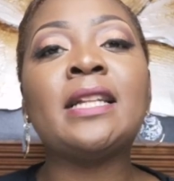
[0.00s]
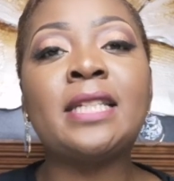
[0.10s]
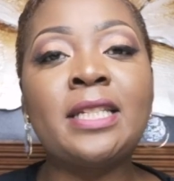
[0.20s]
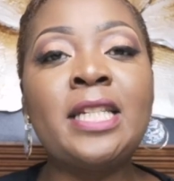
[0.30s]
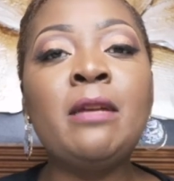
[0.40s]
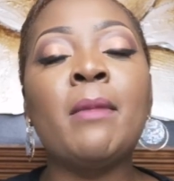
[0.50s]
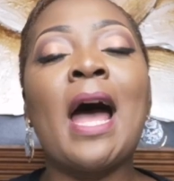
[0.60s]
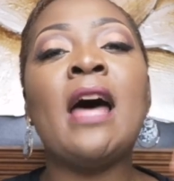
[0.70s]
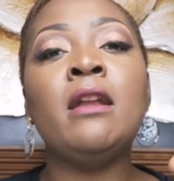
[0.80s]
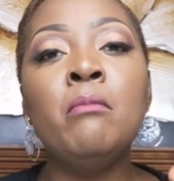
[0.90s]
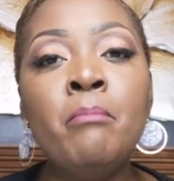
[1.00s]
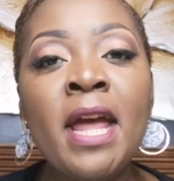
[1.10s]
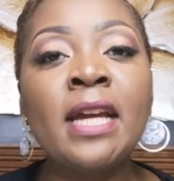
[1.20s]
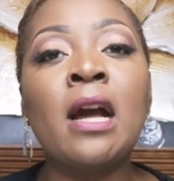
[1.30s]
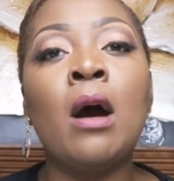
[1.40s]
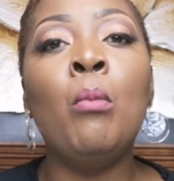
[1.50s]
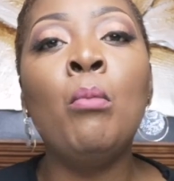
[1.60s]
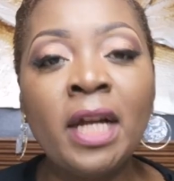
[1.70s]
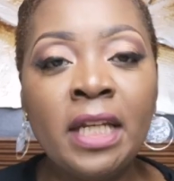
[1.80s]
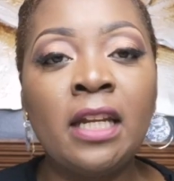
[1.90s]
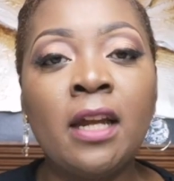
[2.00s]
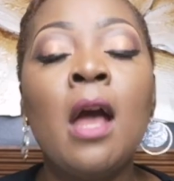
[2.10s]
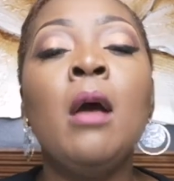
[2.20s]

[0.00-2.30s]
as a team and make money.